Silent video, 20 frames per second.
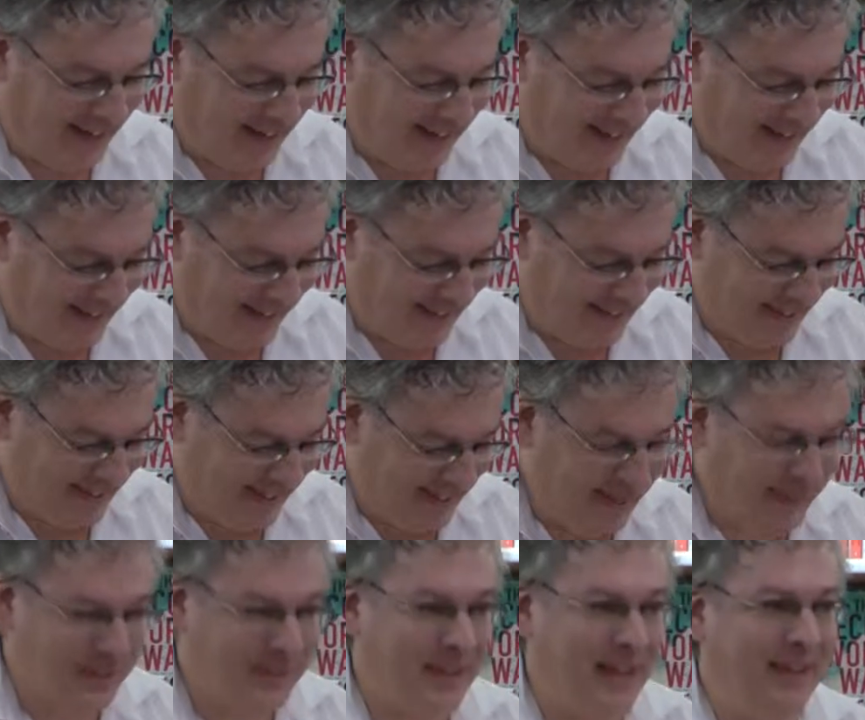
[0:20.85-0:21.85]
I
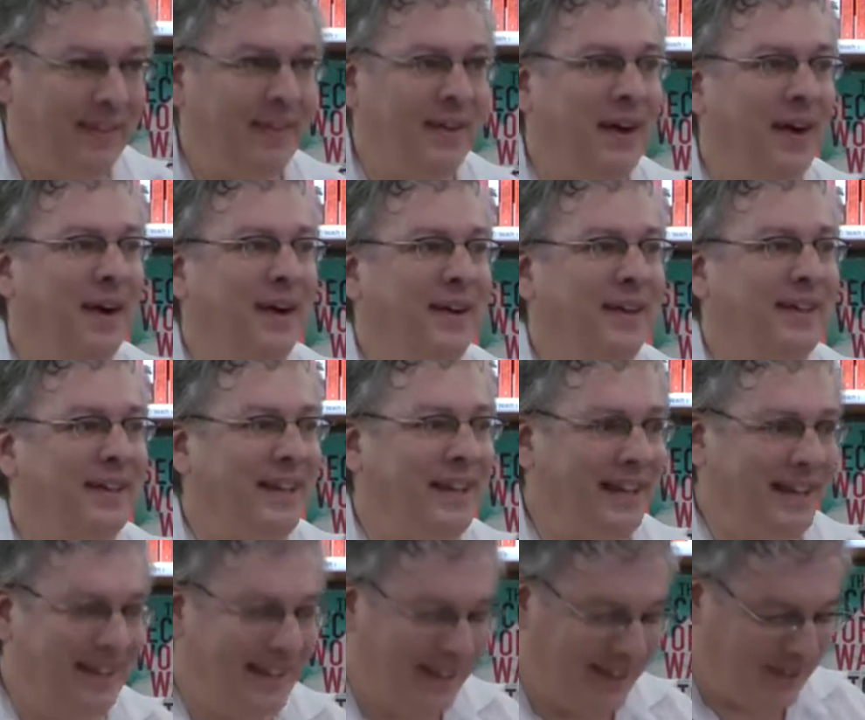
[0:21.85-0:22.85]
understand they are
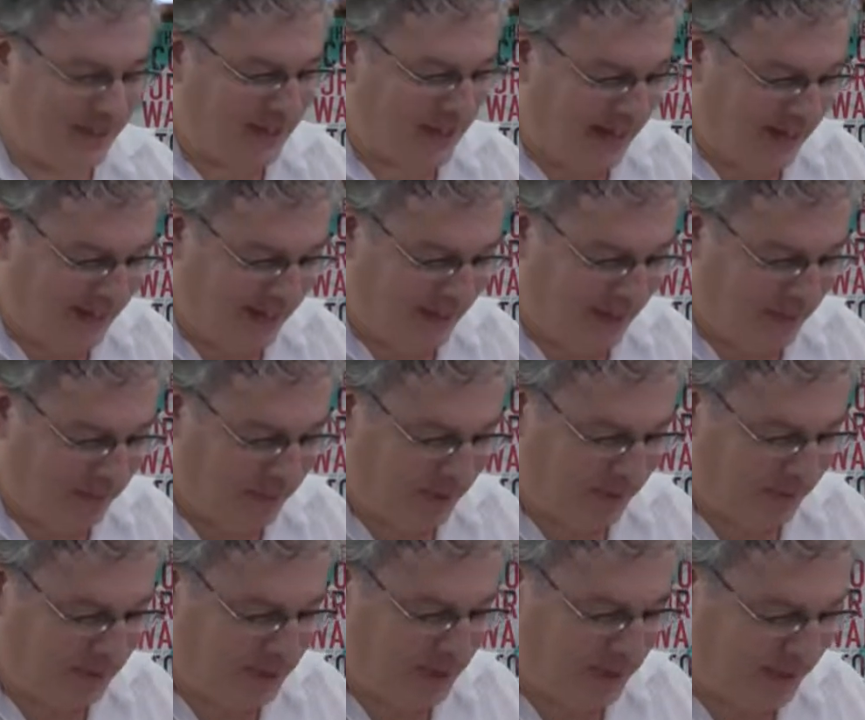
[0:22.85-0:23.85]
extending the number
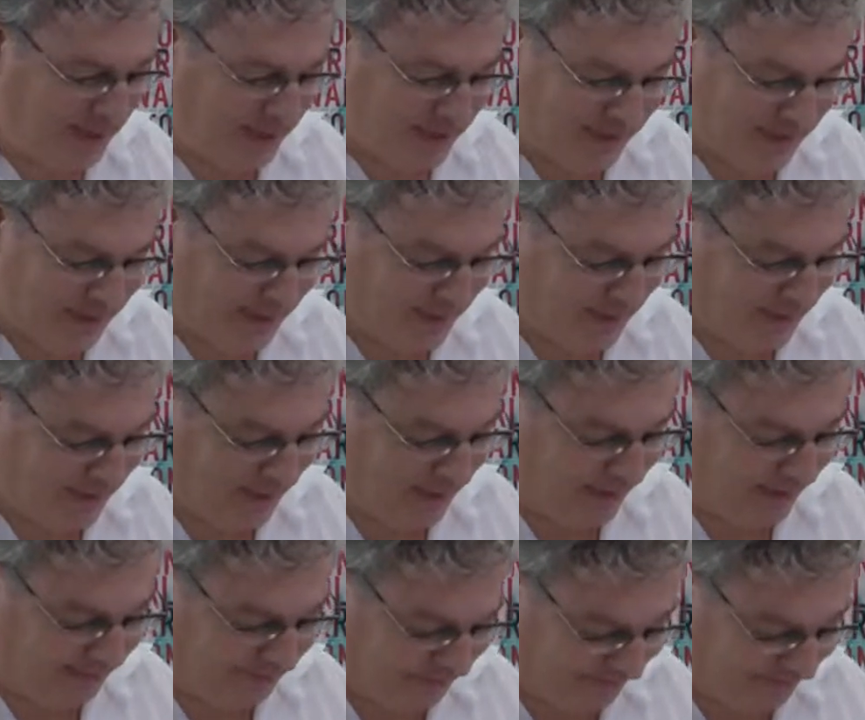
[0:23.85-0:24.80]
of jitneys soon, though.